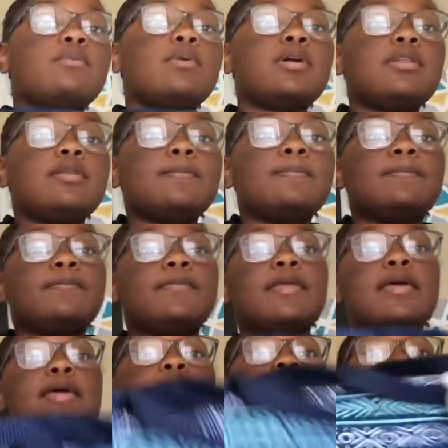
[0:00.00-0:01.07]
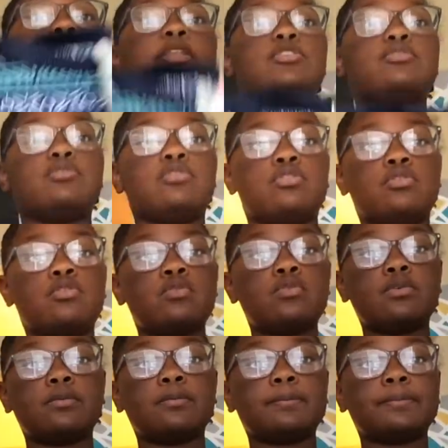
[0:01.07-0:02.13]
one. It is new.
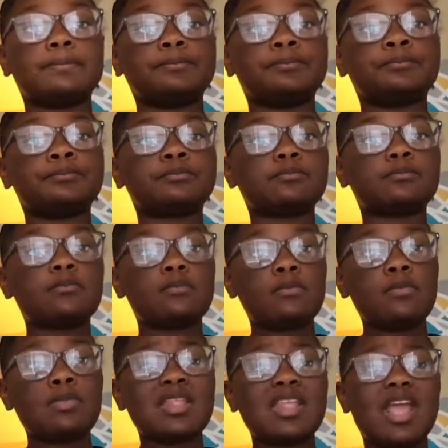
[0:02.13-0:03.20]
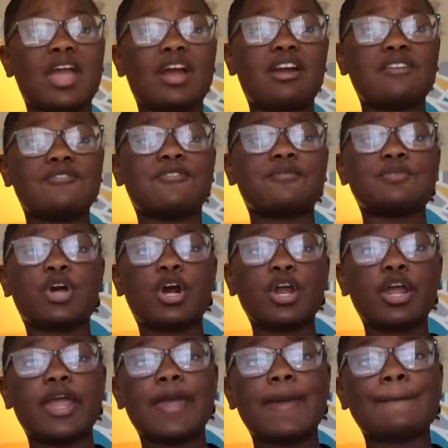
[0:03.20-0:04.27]
I got it from
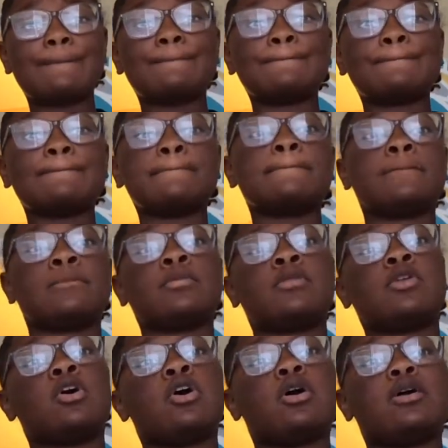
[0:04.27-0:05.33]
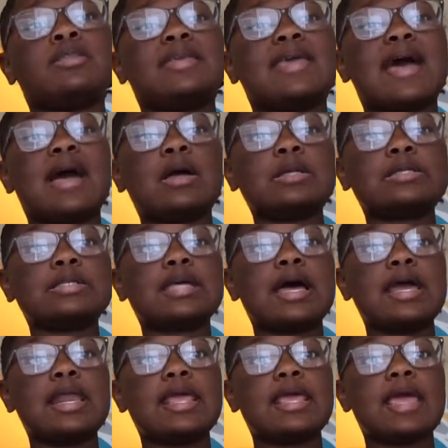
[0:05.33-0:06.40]
Target. On the
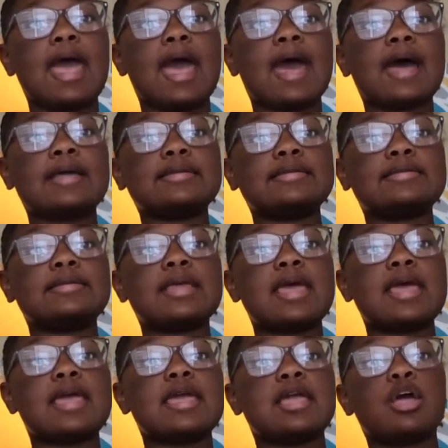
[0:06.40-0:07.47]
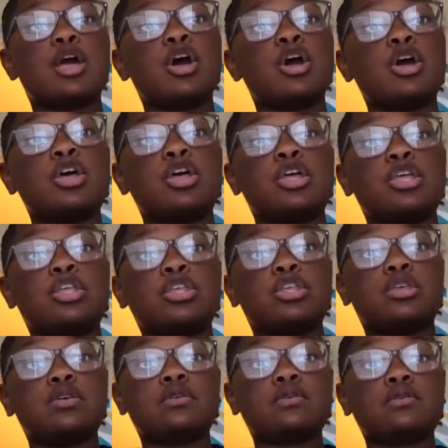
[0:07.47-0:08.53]
outside, it has a
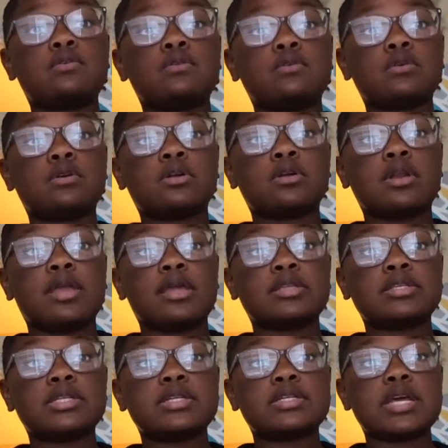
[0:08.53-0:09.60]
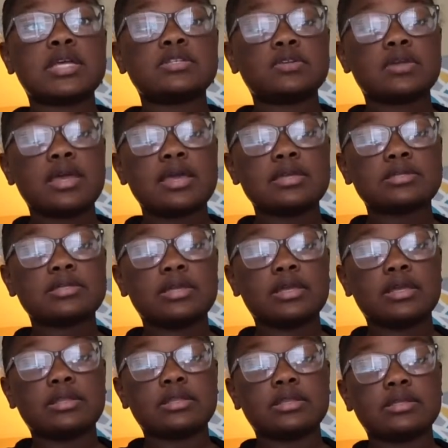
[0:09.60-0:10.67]
unicorn hand sanitizer case,
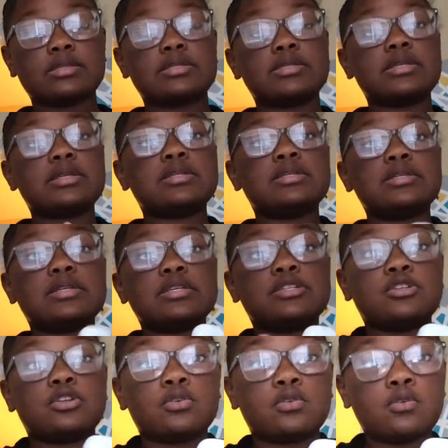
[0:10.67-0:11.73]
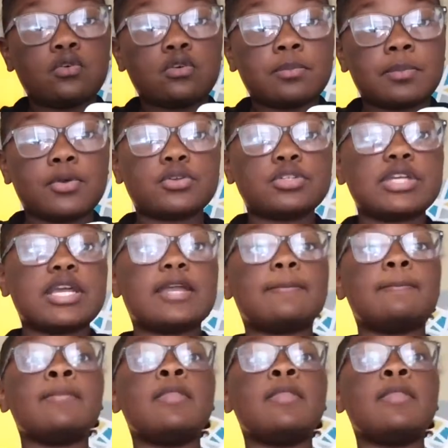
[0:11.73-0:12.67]
and the sit is unicorn milkshake.